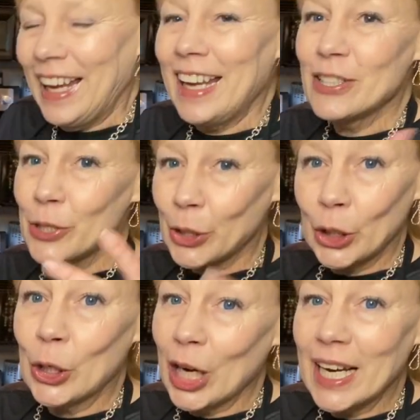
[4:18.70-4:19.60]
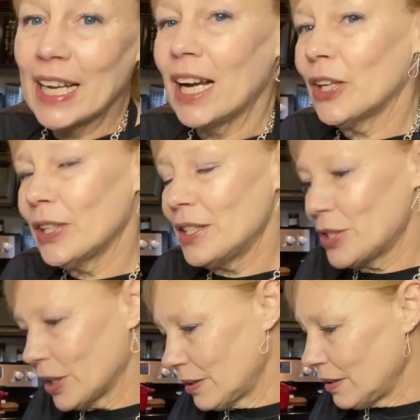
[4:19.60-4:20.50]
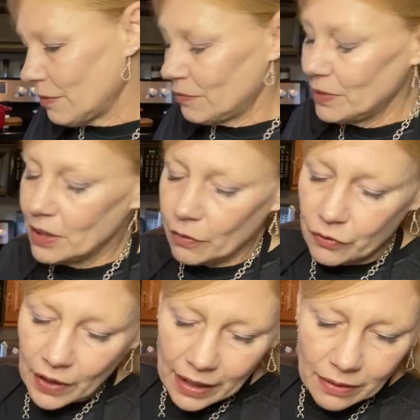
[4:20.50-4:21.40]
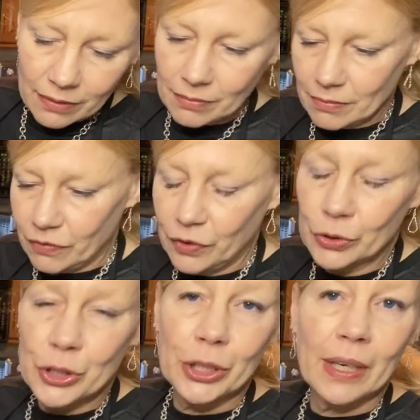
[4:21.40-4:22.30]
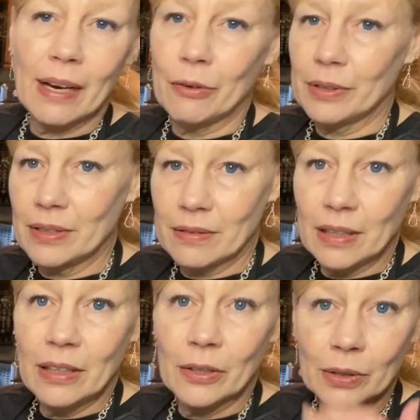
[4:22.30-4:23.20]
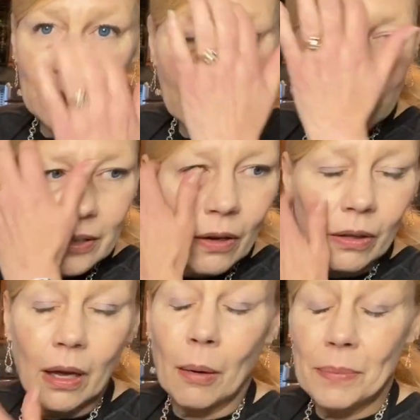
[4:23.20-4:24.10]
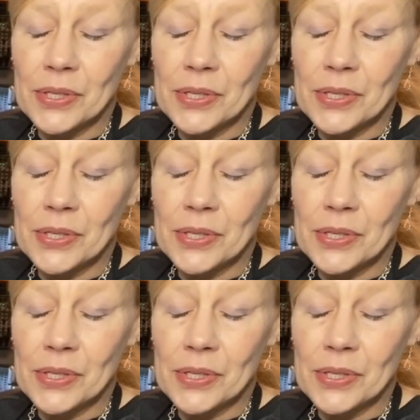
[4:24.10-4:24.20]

and took the grate out and took the vent filter out and, you know, cleaned it all up.